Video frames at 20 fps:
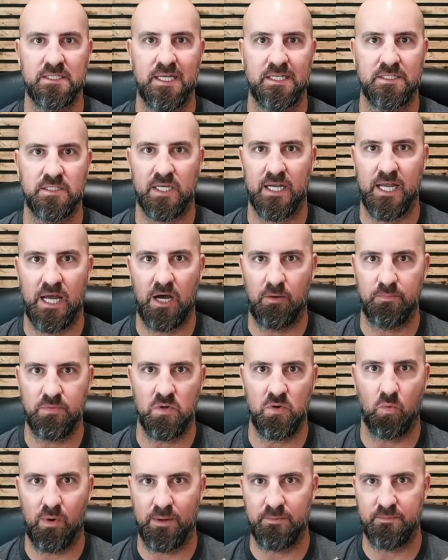that's going to help
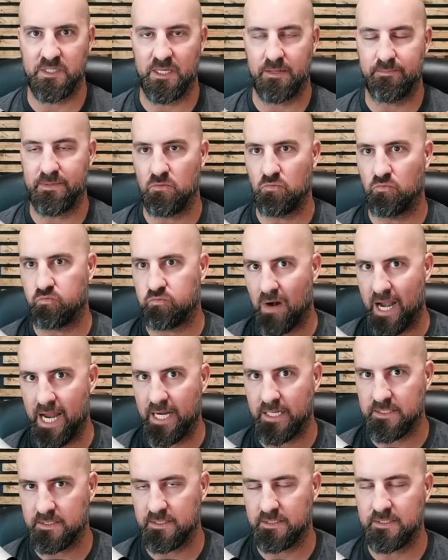your website be
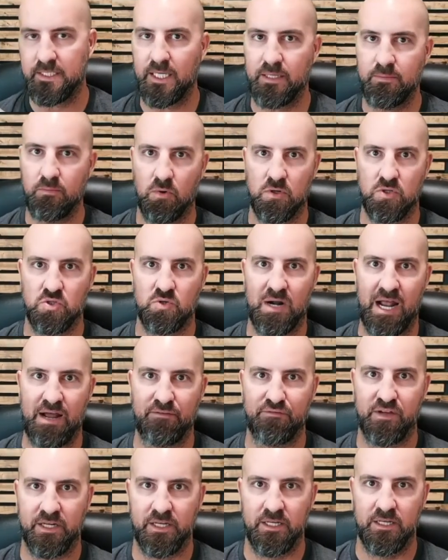ranked to get more
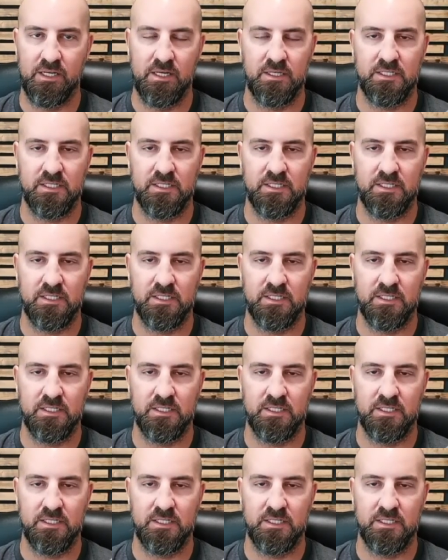traffic,